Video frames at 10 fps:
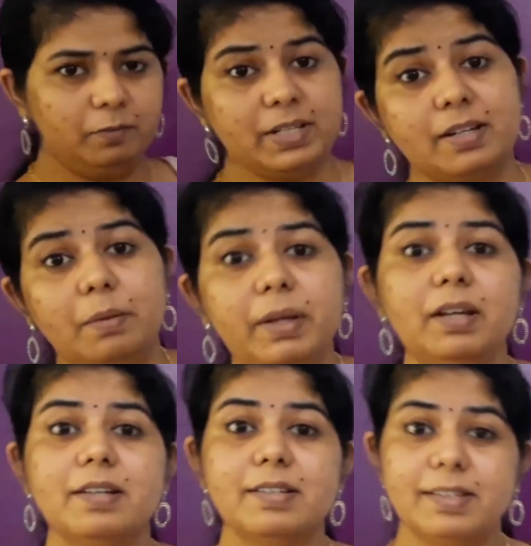
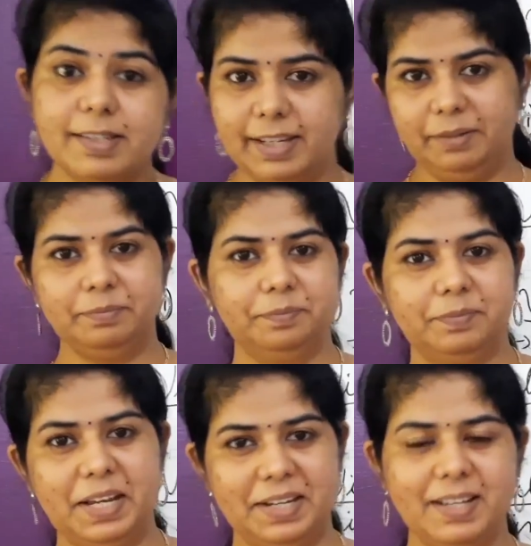Vitamin
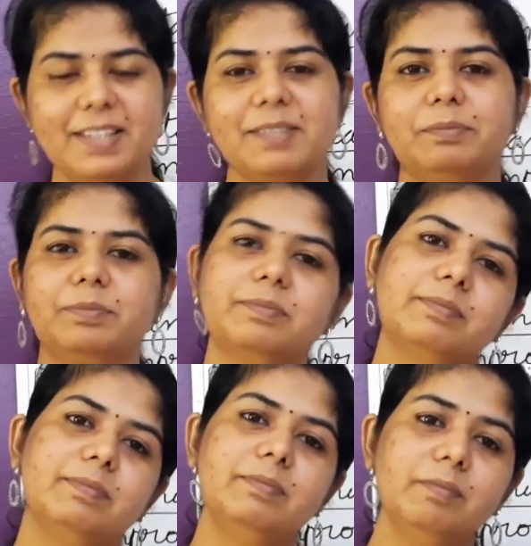C. That
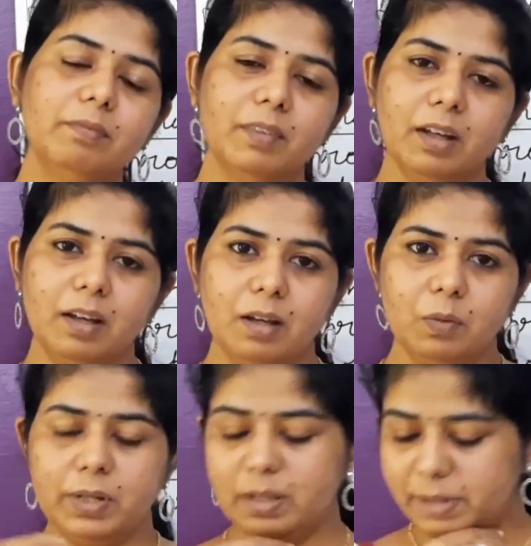is
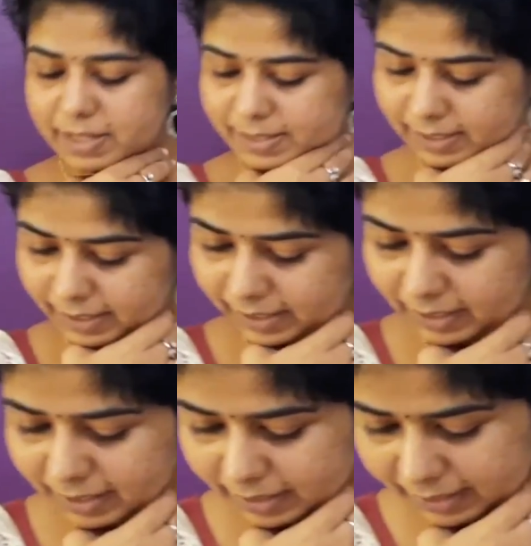vitamin
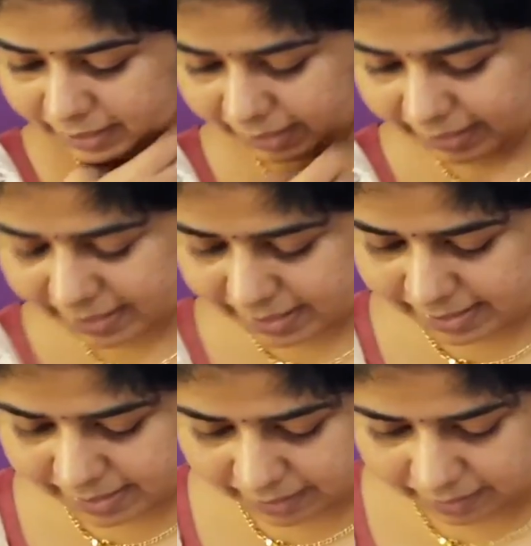C. It
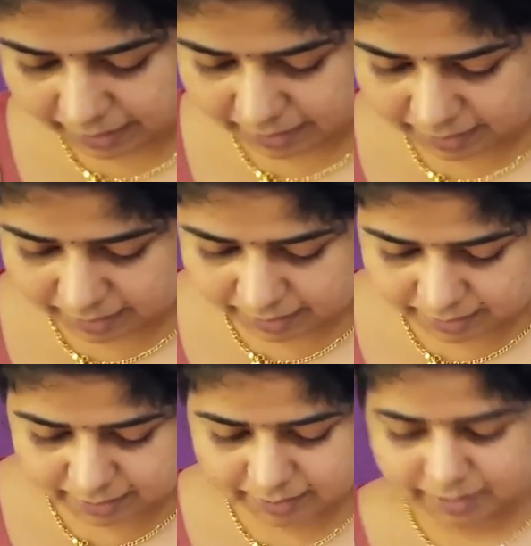is
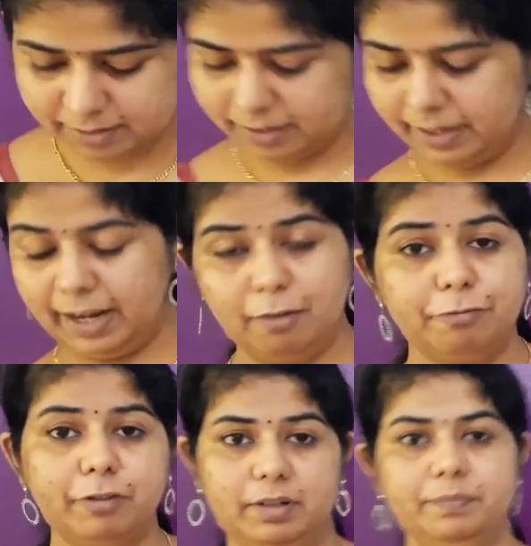
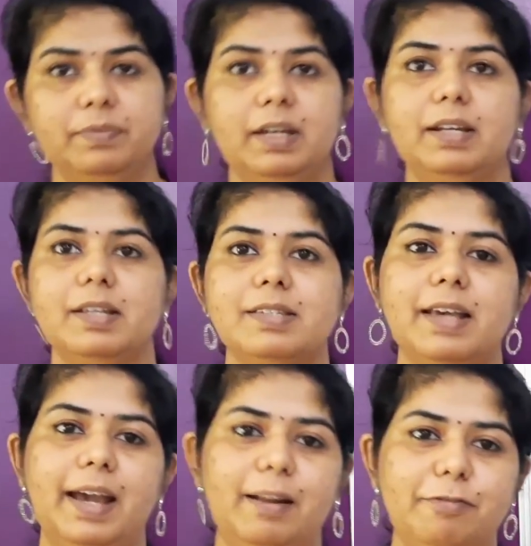helpful. It
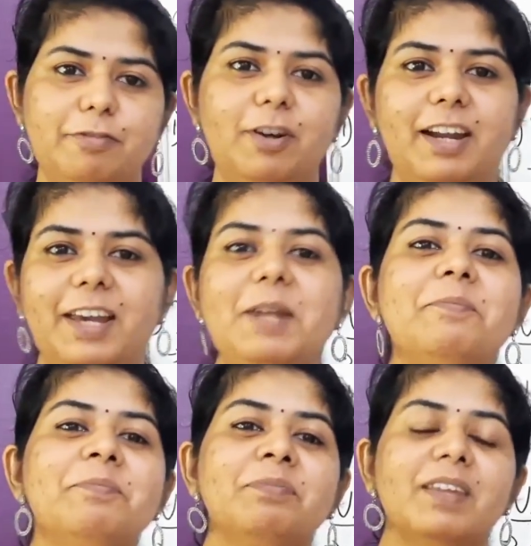is helpful
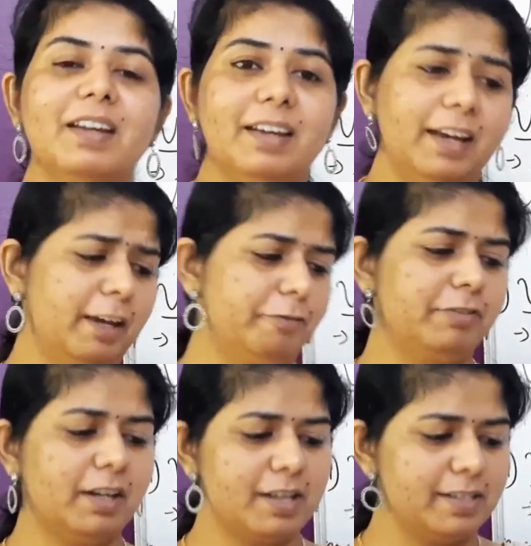in
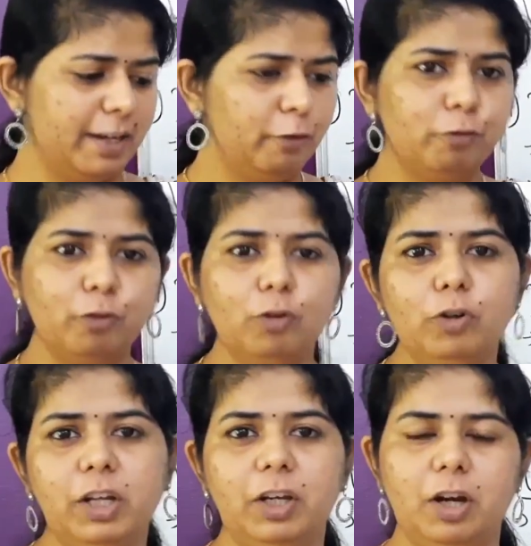if there is any
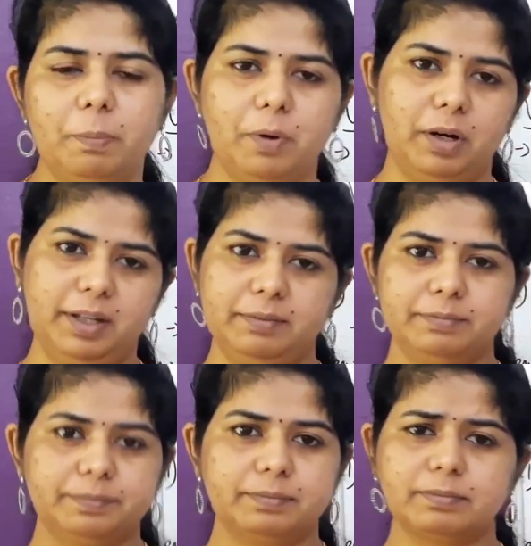wound in your body.
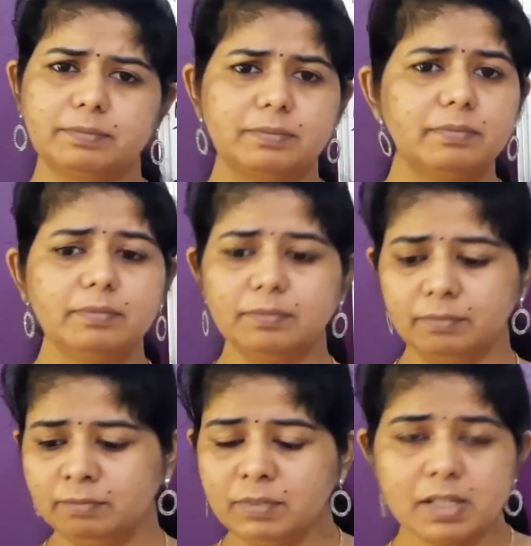
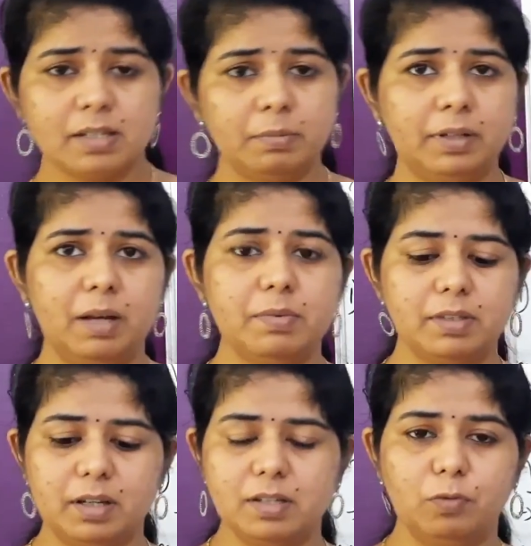Sometimes
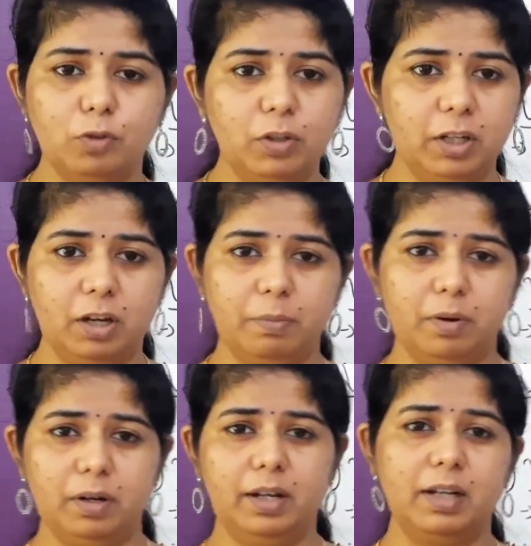there is a wound in your
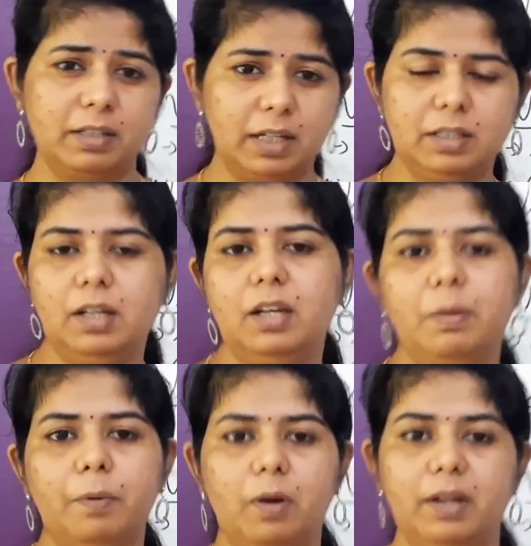body, a cut in
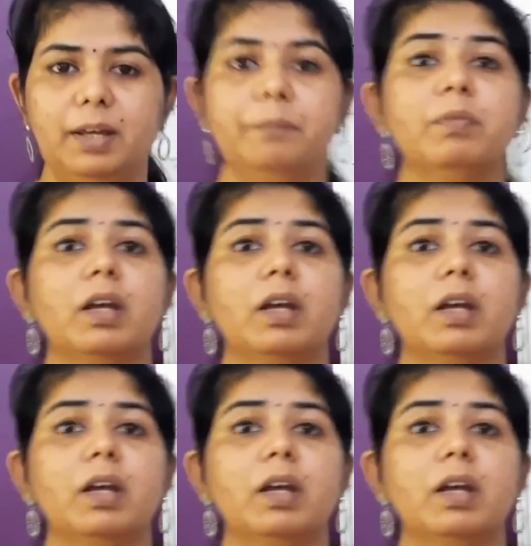your body.